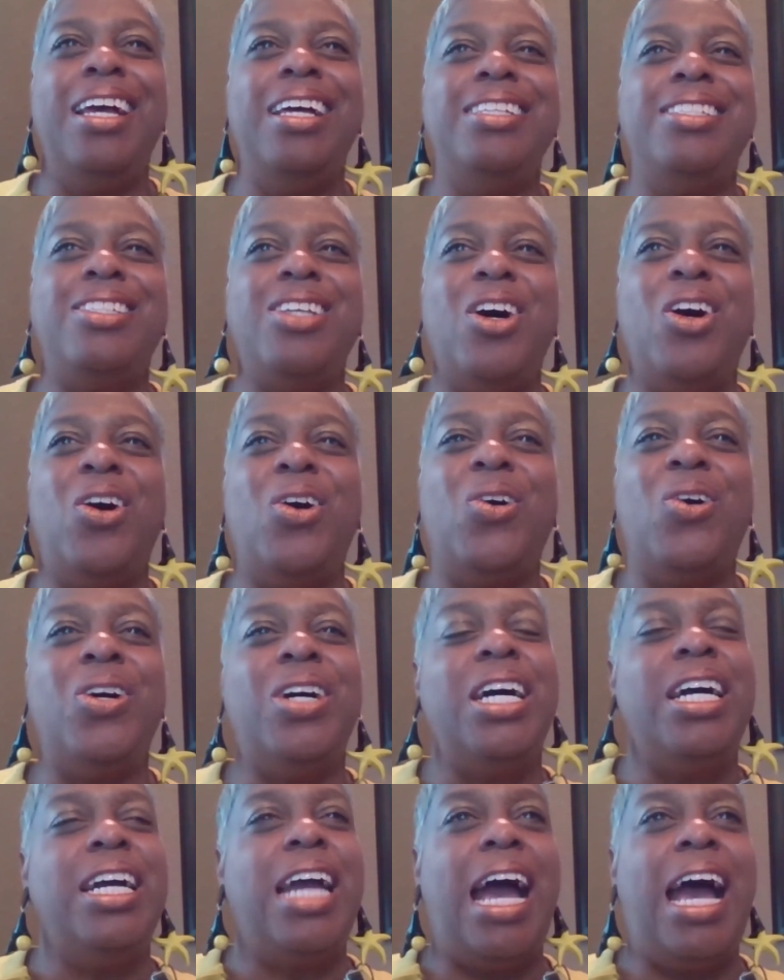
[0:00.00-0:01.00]
So
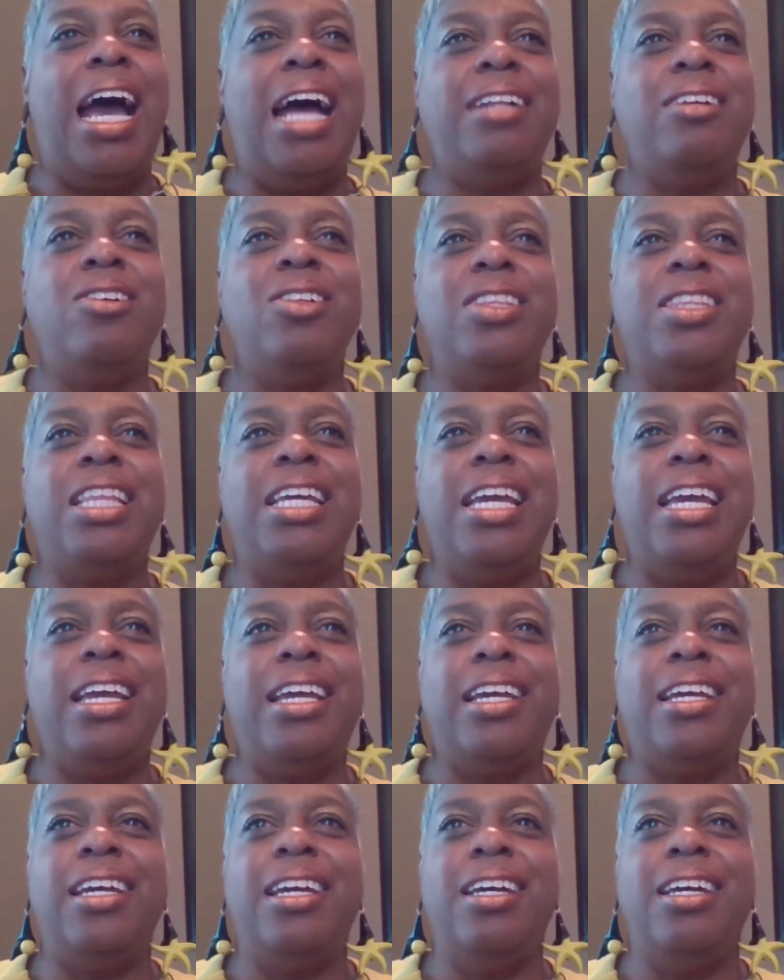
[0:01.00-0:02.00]
I don't
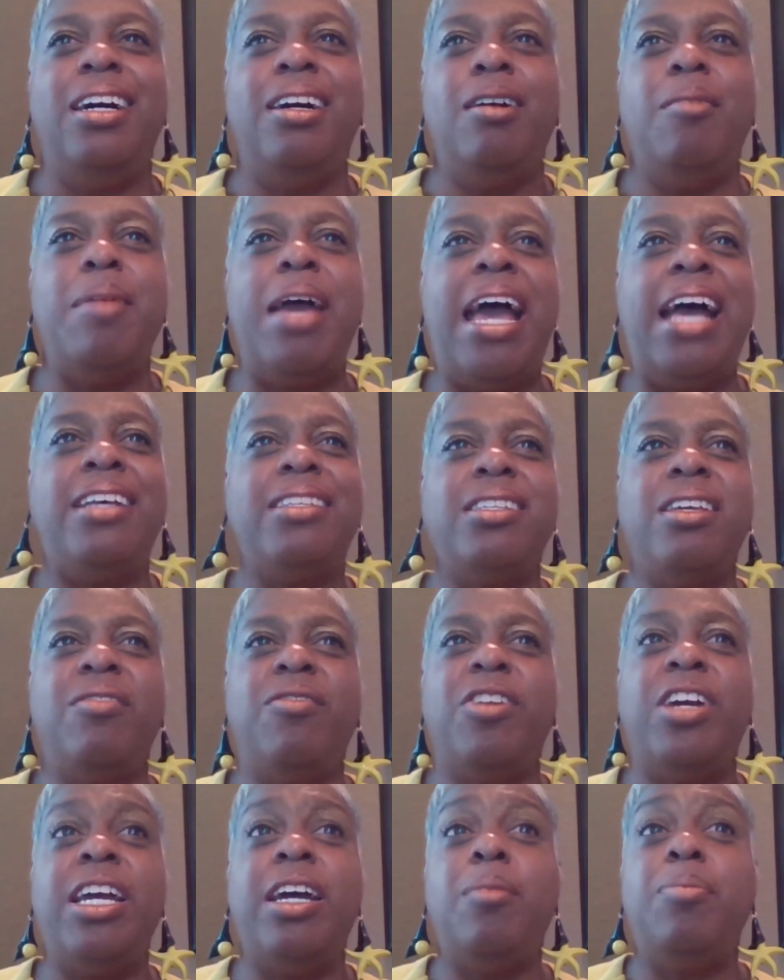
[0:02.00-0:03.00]
think asking
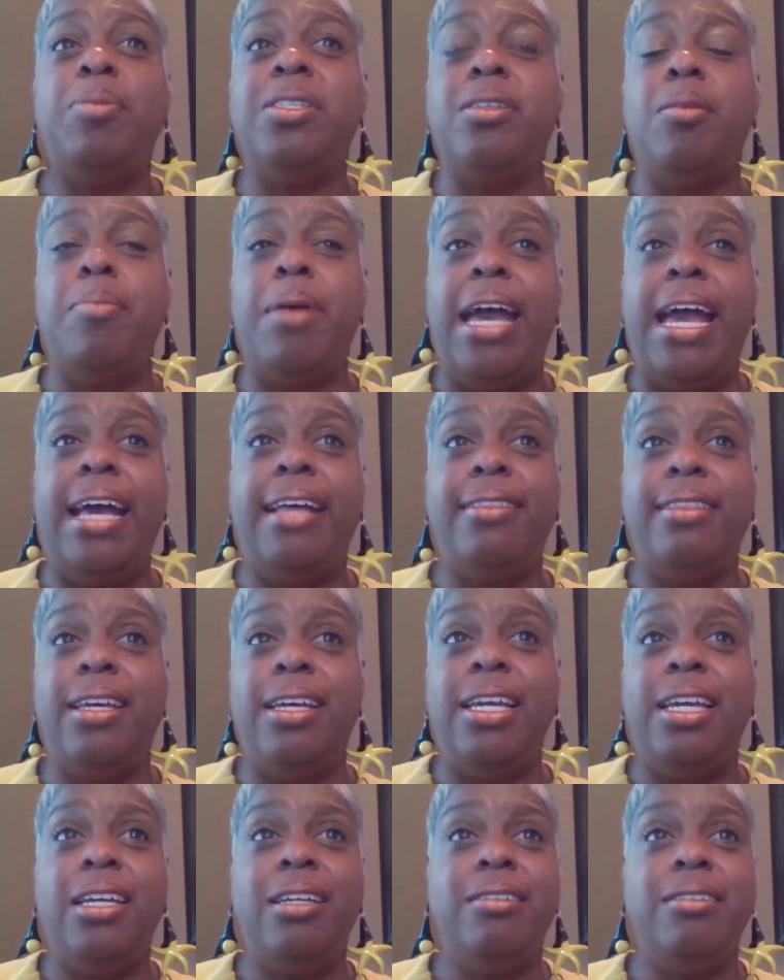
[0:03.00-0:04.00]
for help is a bad
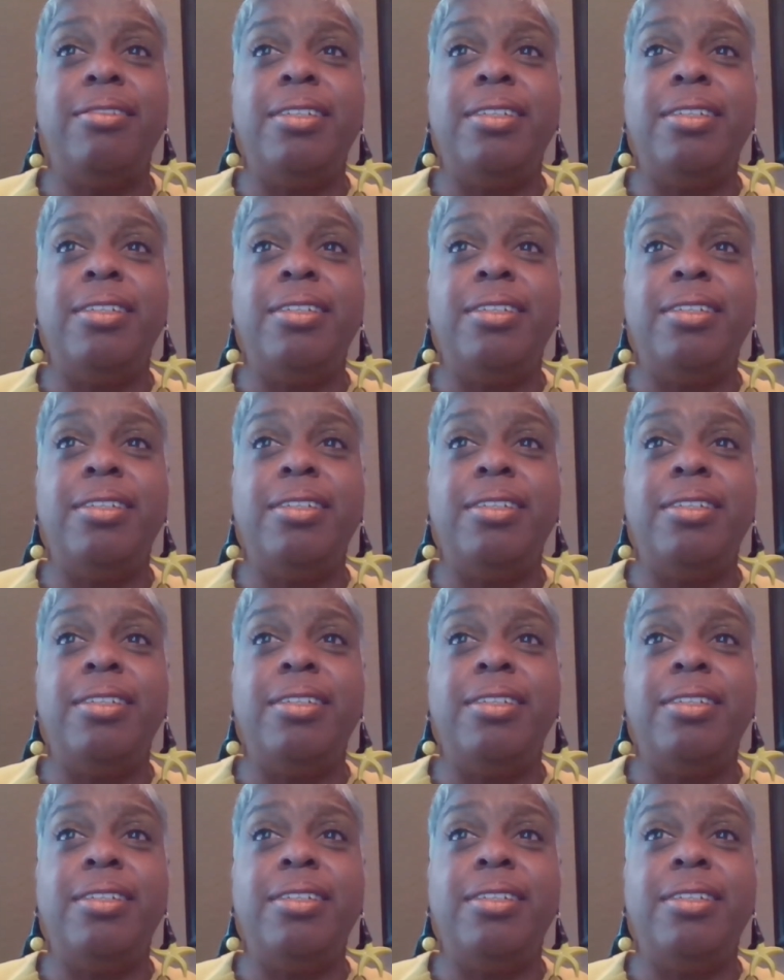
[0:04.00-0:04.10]
thing.